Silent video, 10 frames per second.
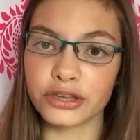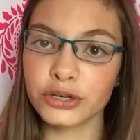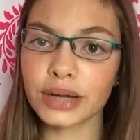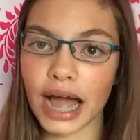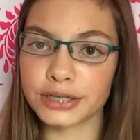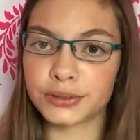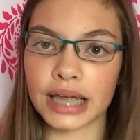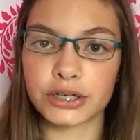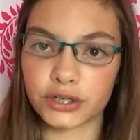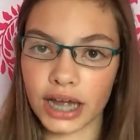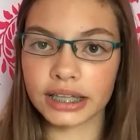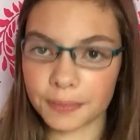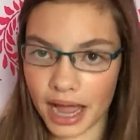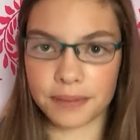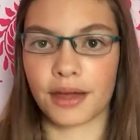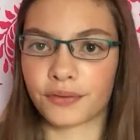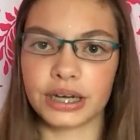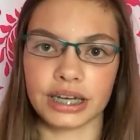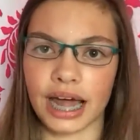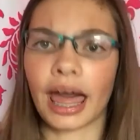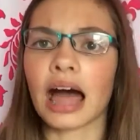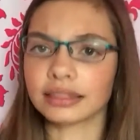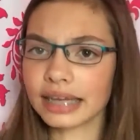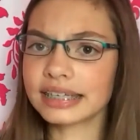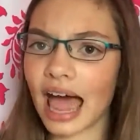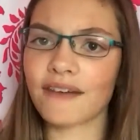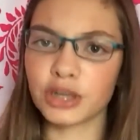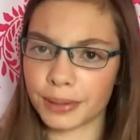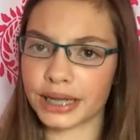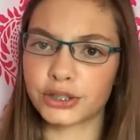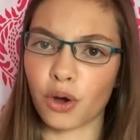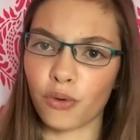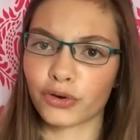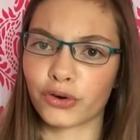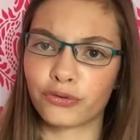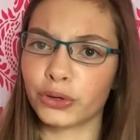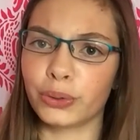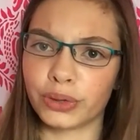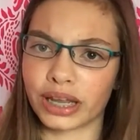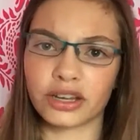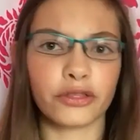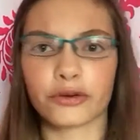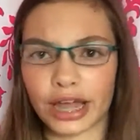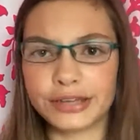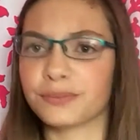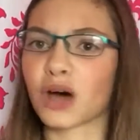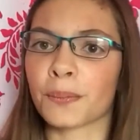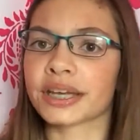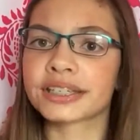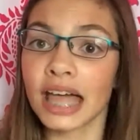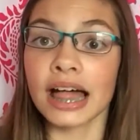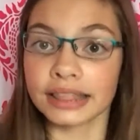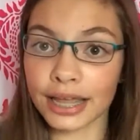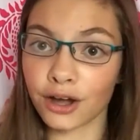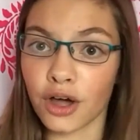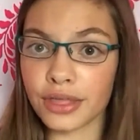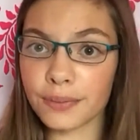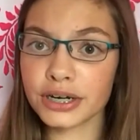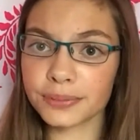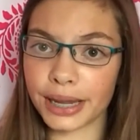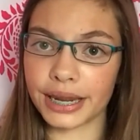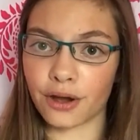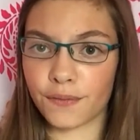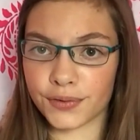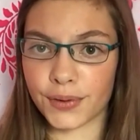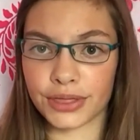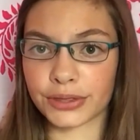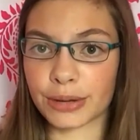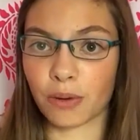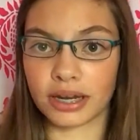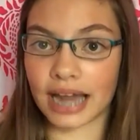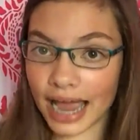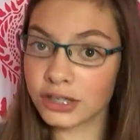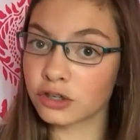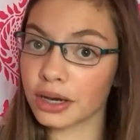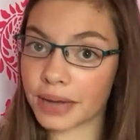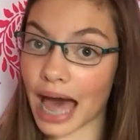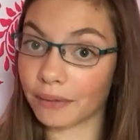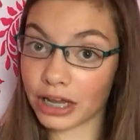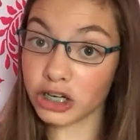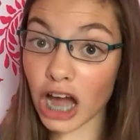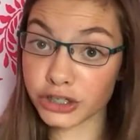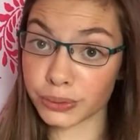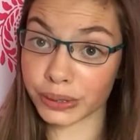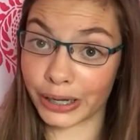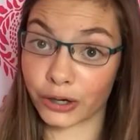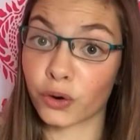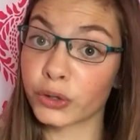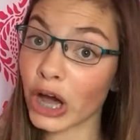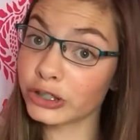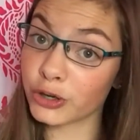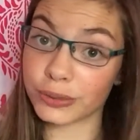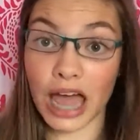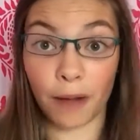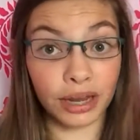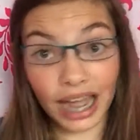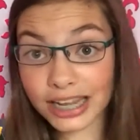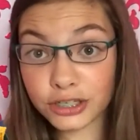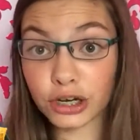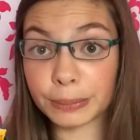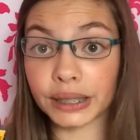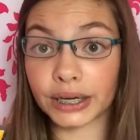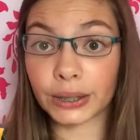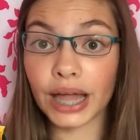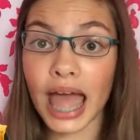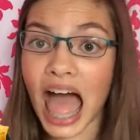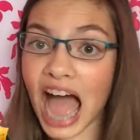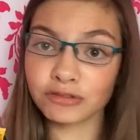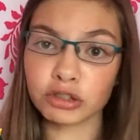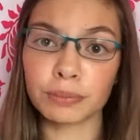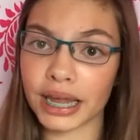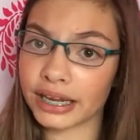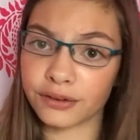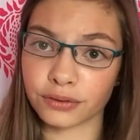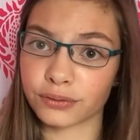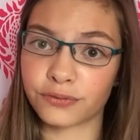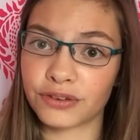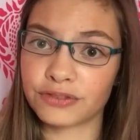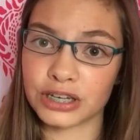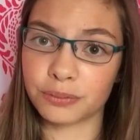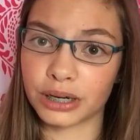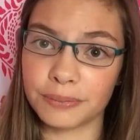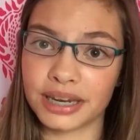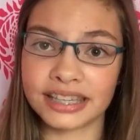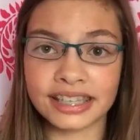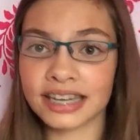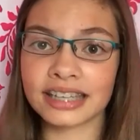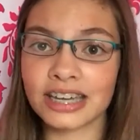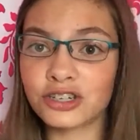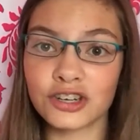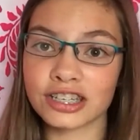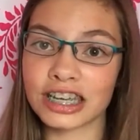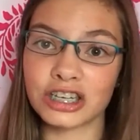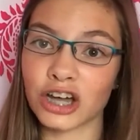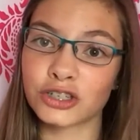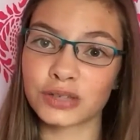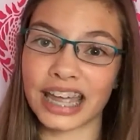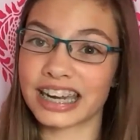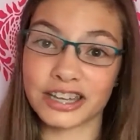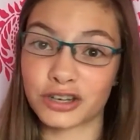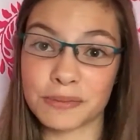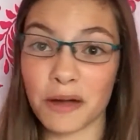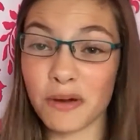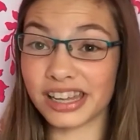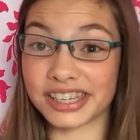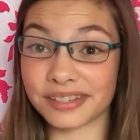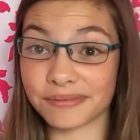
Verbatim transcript: two guys who sat directly behind my friend and I like to have debates over food and other random topics. Like, they were debating over whether they wanted ice cream now and nachos later, or nachos now and ice cream later. After debating for fifteen to twenty minutes, they decided to just get nachos and ice cream at once.